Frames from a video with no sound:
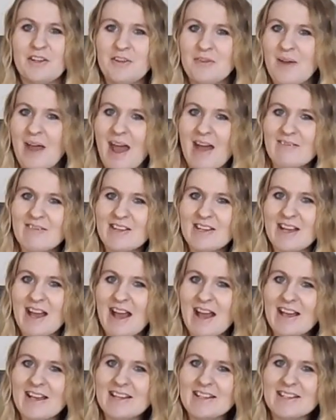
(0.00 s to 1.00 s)
you have it
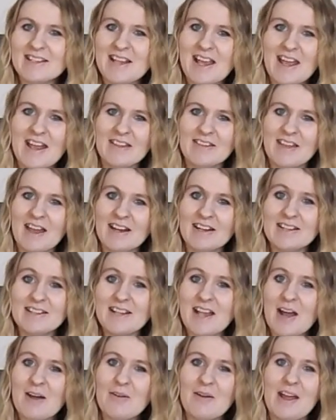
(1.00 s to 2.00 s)
guys. That is
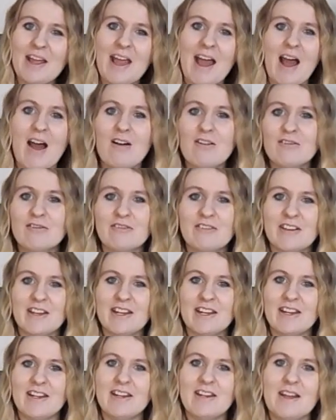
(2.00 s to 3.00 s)
how I
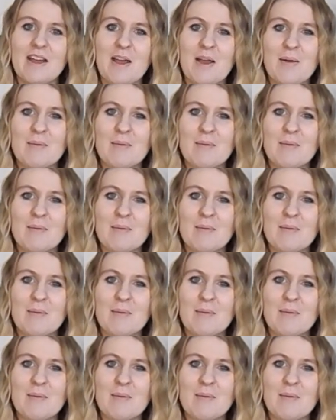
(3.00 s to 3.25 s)
outfitted